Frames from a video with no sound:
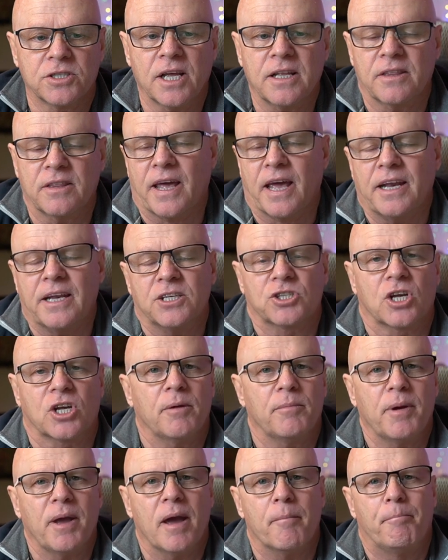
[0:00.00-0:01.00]
That that is
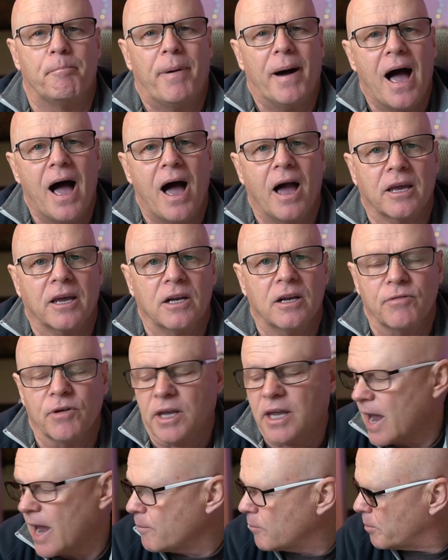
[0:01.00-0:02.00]
going to be a bargain of a
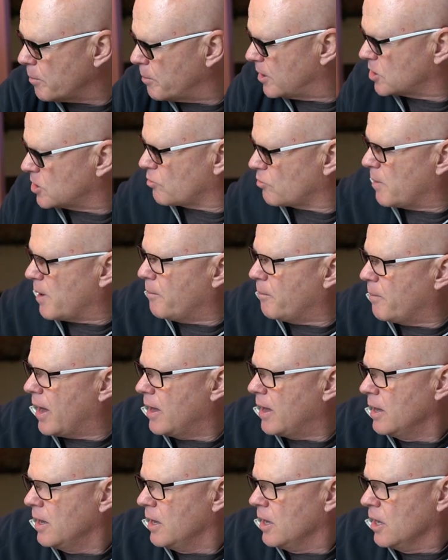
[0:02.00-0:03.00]
camera because
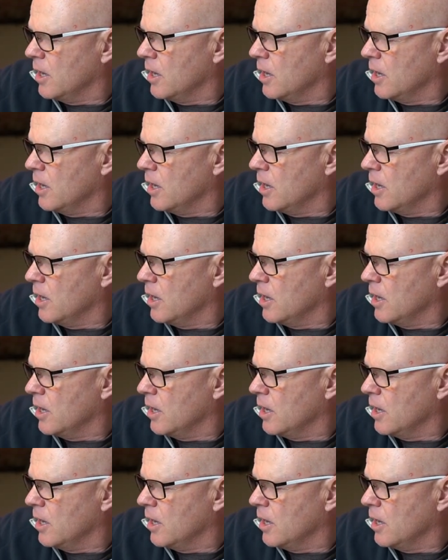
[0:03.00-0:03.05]
remember